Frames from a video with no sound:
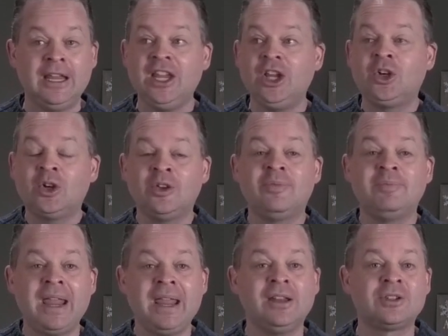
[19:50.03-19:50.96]
He could have
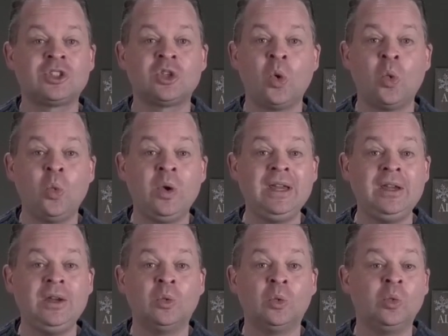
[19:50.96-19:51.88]
made us so
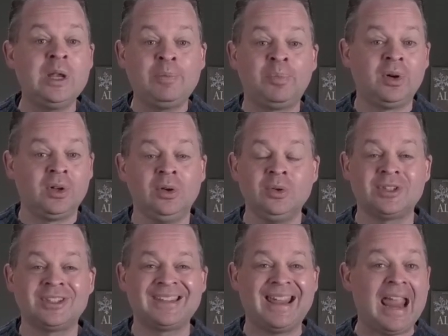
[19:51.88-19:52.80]
we
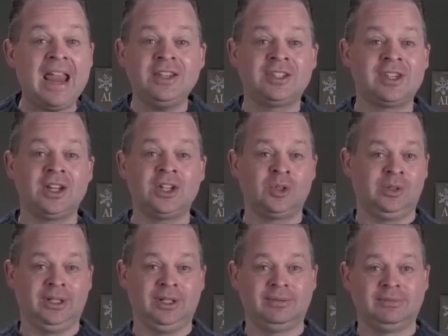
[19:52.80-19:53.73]
reproduce
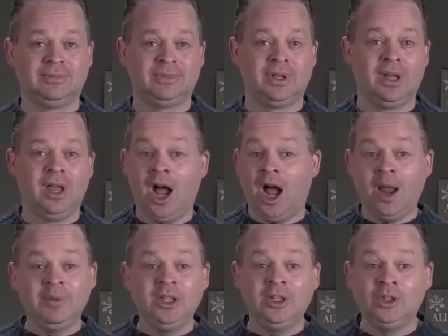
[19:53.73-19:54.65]
asexually.
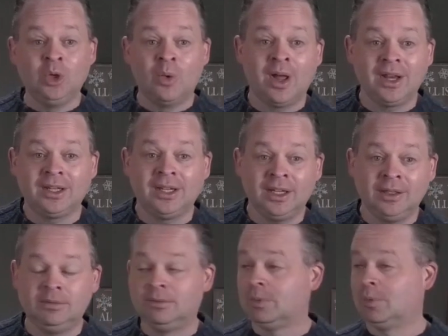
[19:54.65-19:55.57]
I mean, you want a
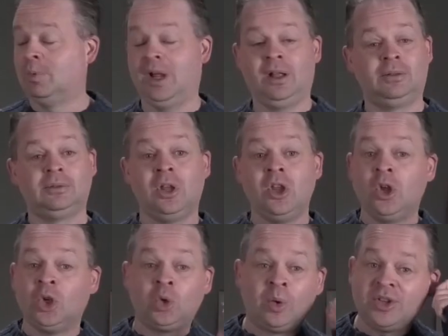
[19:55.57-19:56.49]
kid? Well,
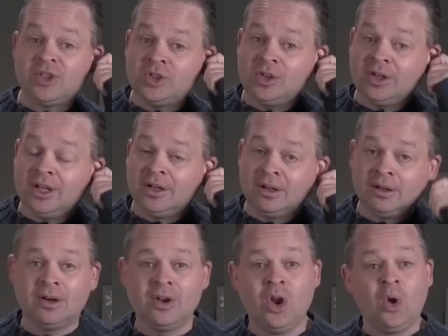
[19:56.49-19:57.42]
twist your
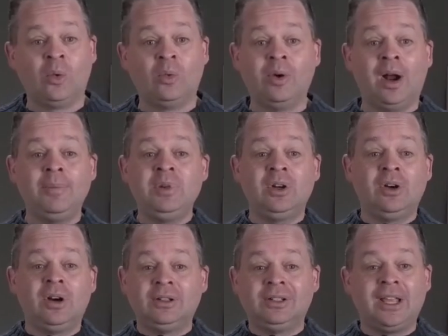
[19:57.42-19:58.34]
ear, rub
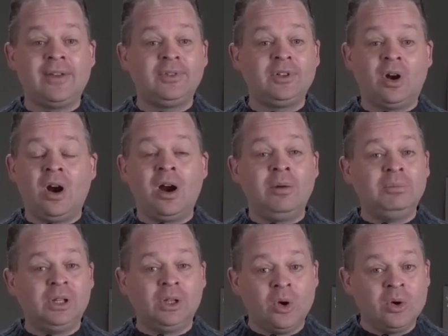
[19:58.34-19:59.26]
your left
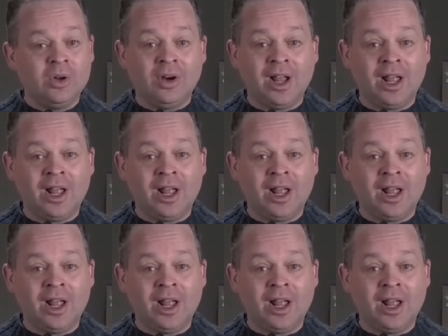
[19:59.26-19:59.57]
arm below your